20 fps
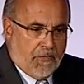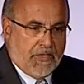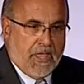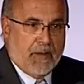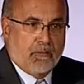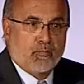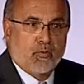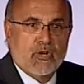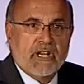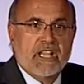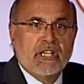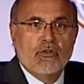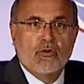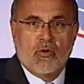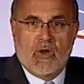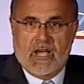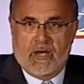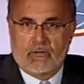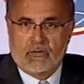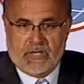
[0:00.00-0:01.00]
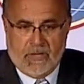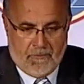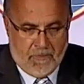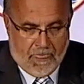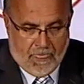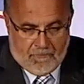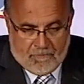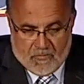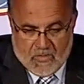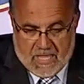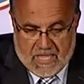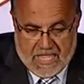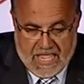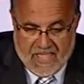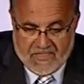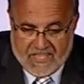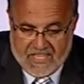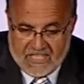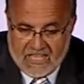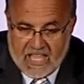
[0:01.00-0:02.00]
They bring you out.
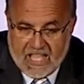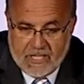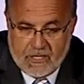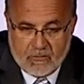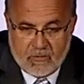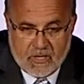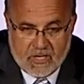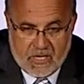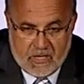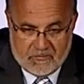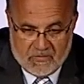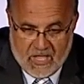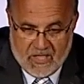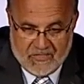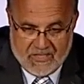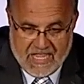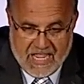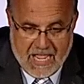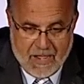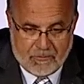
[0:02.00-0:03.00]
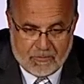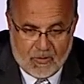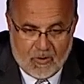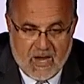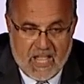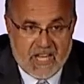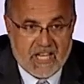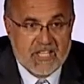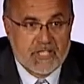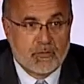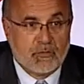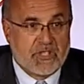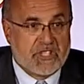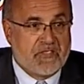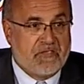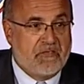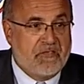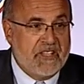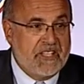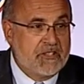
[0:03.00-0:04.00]
And they lie you on the apparatus,
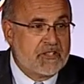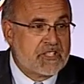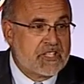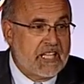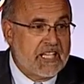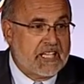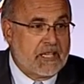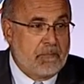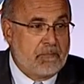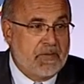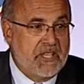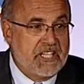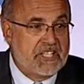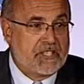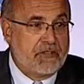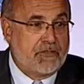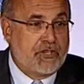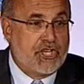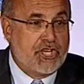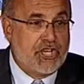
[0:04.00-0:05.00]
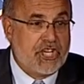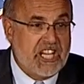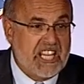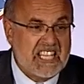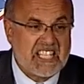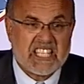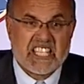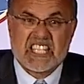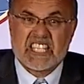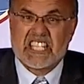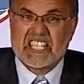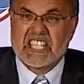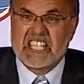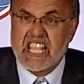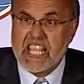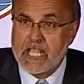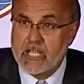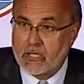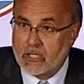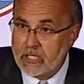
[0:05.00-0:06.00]
which feels like a piece of sheet
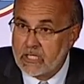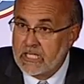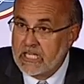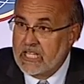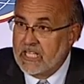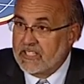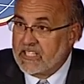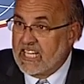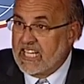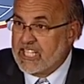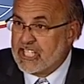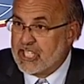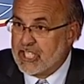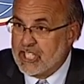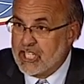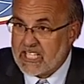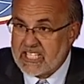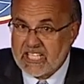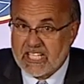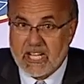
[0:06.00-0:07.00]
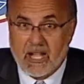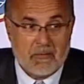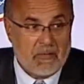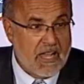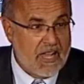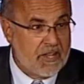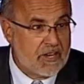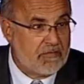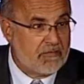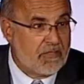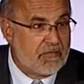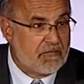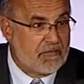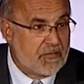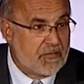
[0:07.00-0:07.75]
steel that has just come out of a